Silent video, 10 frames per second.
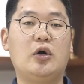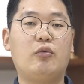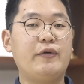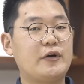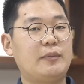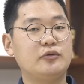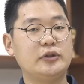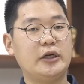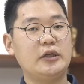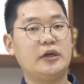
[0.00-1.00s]
We've come to
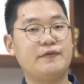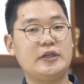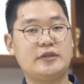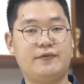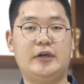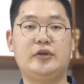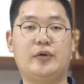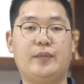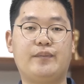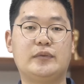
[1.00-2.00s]
the end of this
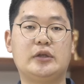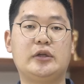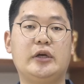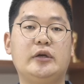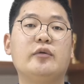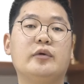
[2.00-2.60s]
video. Today,